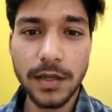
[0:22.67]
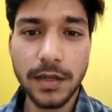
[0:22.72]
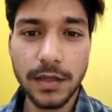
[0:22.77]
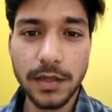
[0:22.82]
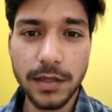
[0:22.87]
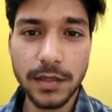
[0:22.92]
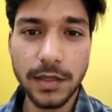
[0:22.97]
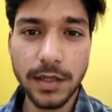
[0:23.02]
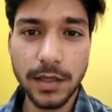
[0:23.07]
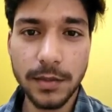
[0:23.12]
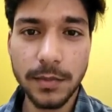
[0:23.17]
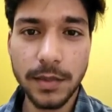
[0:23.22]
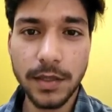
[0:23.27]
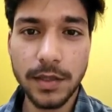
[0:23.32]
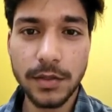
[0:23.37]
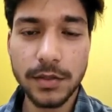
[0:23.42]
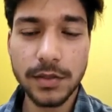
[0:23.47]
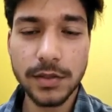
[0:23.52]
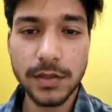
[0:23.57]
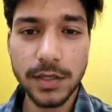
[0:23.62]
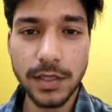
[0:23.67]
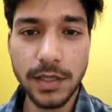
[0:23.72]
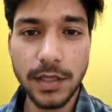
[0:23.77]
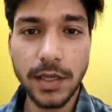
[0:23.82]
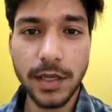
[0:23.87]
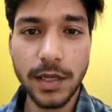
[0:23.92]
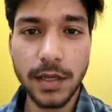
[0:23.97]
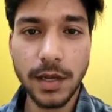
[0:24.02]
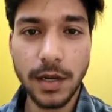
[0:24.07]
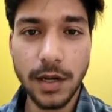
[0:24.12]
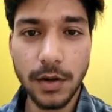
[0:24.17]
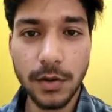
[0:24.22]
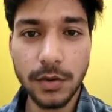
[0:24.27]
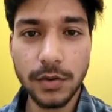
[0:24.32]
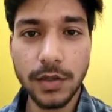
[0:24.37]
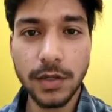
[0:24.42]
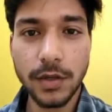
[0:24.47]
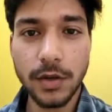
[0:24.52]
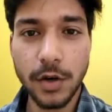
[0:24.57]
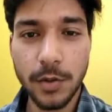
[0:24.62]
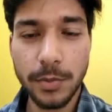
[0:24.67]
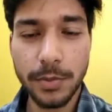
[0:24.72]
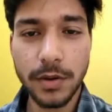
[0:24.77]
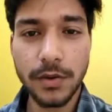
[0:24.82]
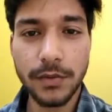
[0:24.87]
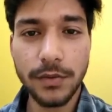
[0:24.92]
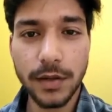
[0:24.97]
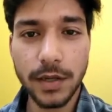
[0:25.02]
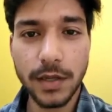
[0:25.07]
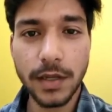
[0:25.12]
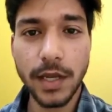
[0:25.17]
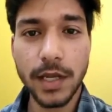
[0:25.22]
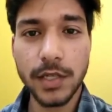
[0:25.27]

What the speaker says: under them and to see how the corporate work